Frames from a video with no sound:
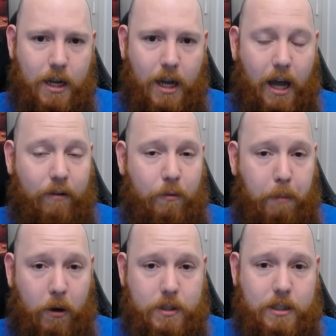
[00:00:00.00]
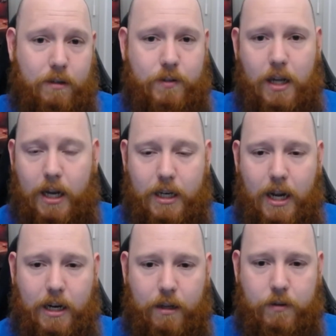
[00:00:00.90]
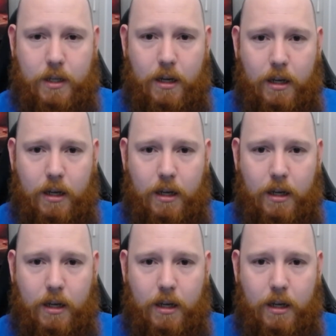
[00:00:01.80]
have positives and negatives.